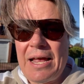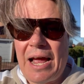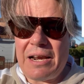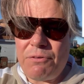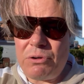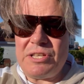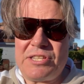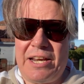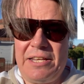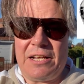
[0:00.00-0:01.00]
And I've already
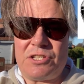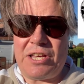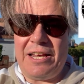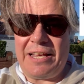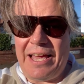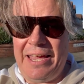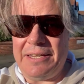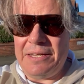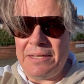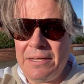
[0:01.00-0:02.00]
said it and I'll say it again.
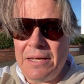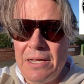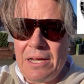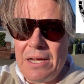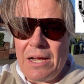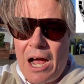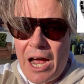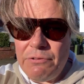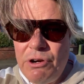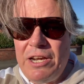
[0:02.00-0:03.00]

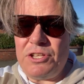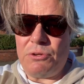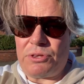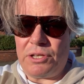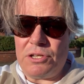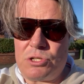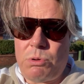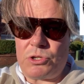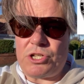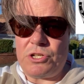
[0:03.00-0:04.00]
I really do think this
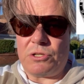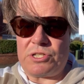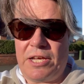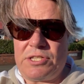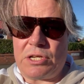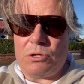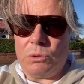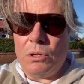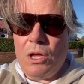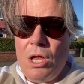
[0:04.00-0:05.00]
watch is nonsensical,
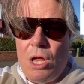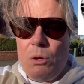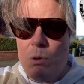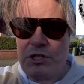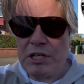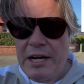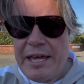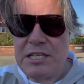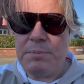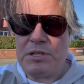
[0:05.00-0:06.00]
which
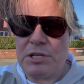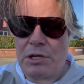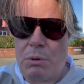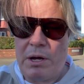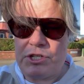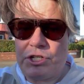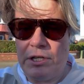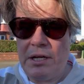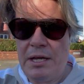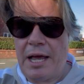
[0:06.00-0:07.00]
leads me to the
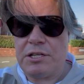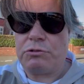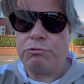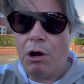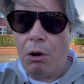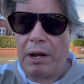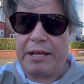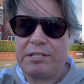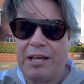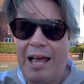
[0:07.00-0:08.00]
question, has
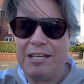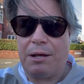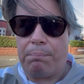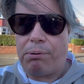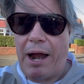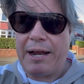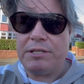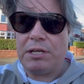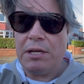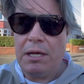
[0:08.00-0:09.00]
Rolex as a
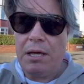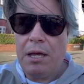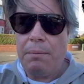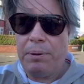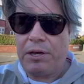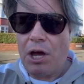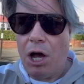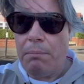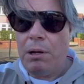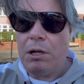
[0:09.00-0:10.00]
brand
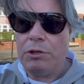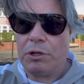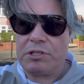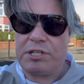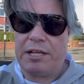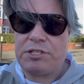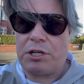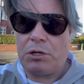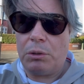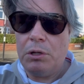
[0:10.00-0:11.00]
become
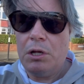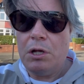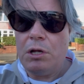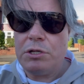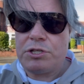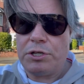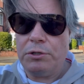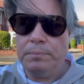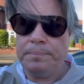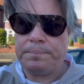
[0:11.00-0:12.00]
nonsensical too?